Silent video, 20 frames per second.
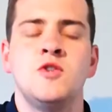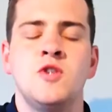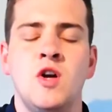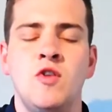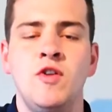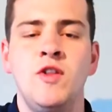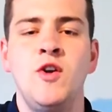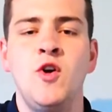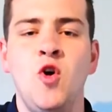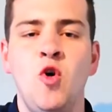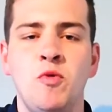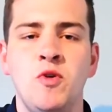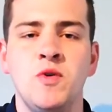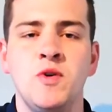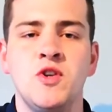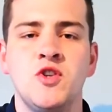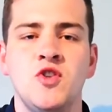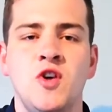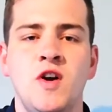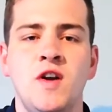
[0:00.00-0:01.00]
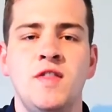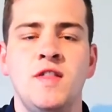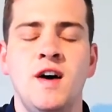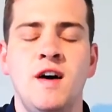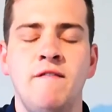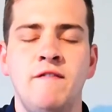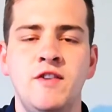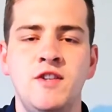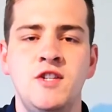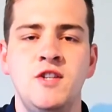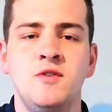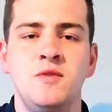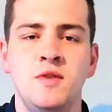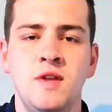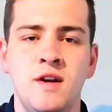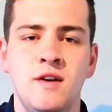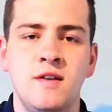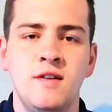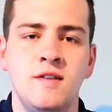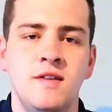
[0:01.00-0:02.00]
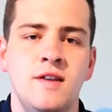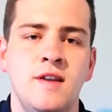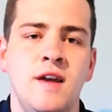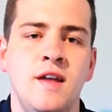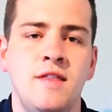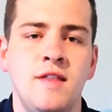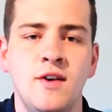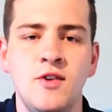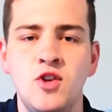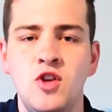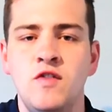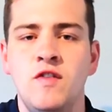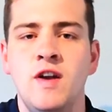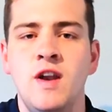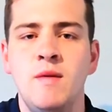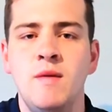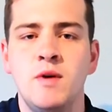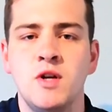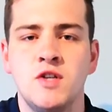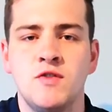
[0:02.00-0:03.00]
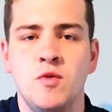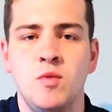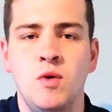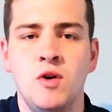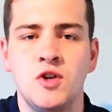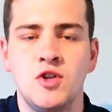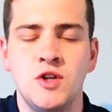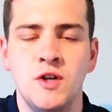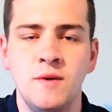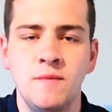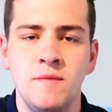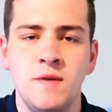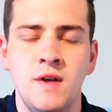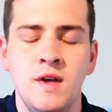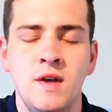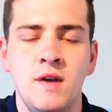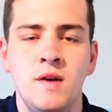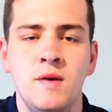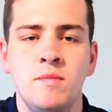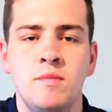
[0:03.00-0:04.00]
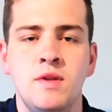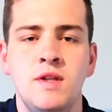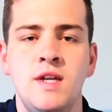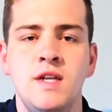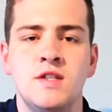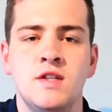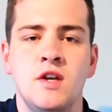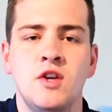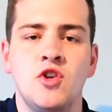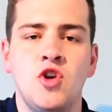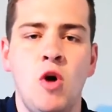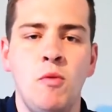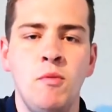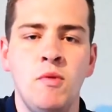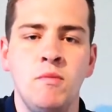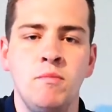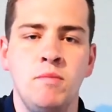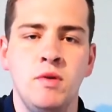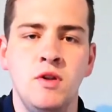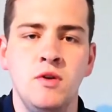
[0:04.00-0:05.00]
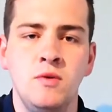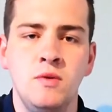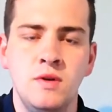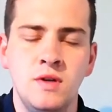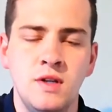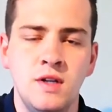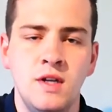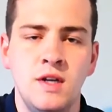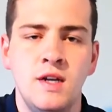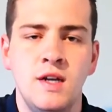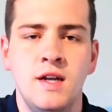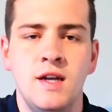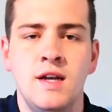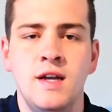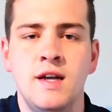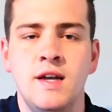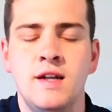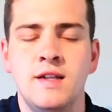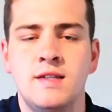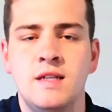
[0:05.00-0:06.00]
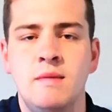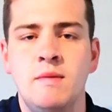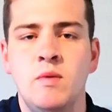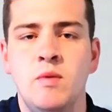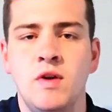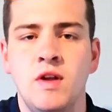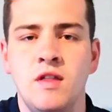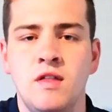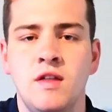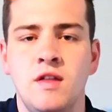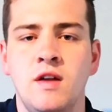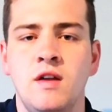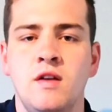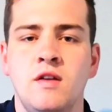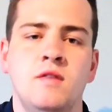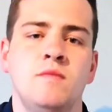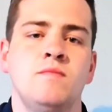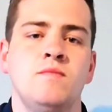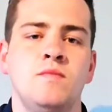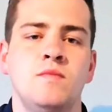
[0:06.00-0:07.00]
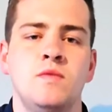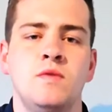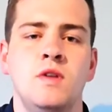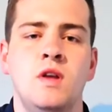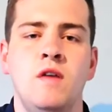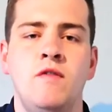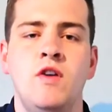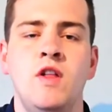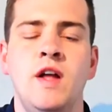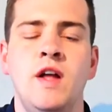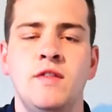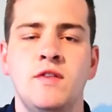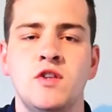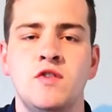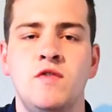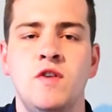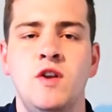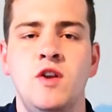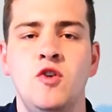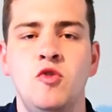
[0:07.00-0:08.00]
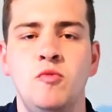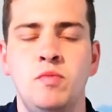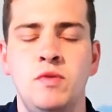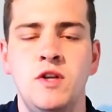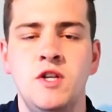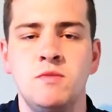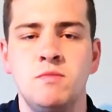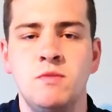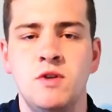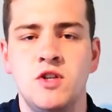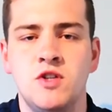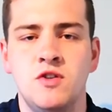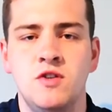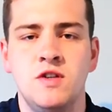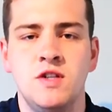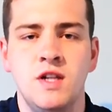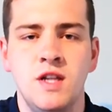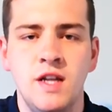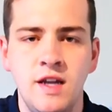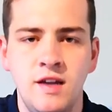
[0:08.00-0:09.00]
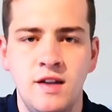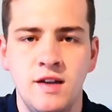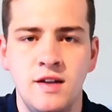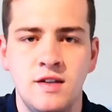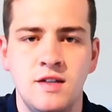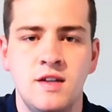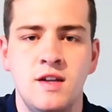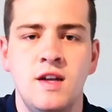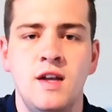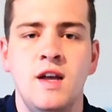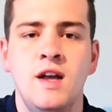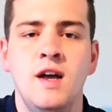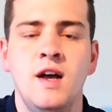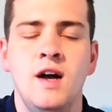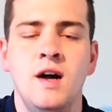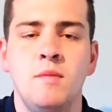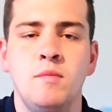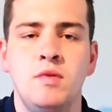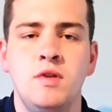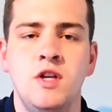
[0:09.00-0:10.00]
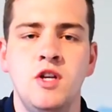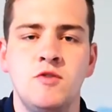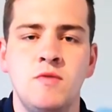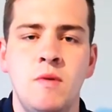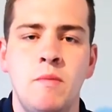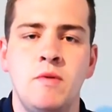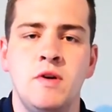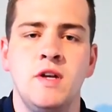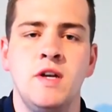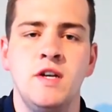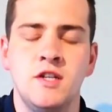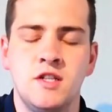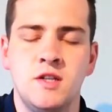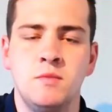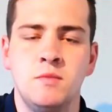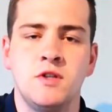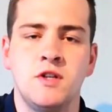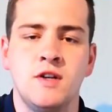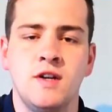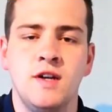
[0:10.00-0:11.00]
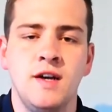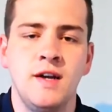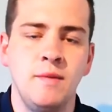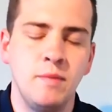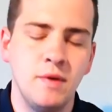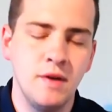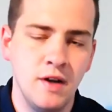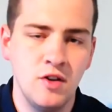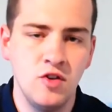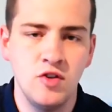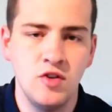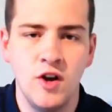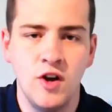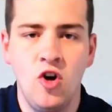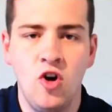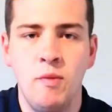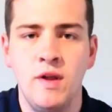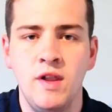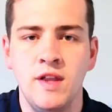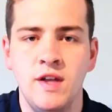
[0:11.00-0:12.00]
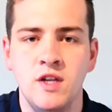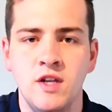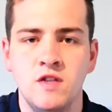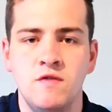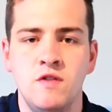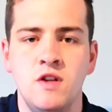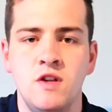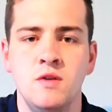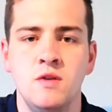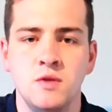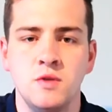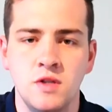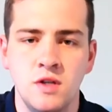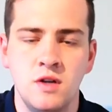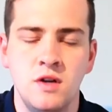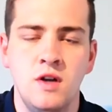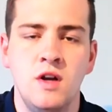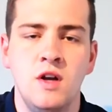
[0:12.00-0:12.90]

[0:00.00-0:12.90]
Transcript: So I really hope you enjoyed that video there. Thank you very much for watching. Please comment below and tell me what you think. If you like this video, please make sure to like it. And please remember to hit subscribe and you'll get all my latest videos.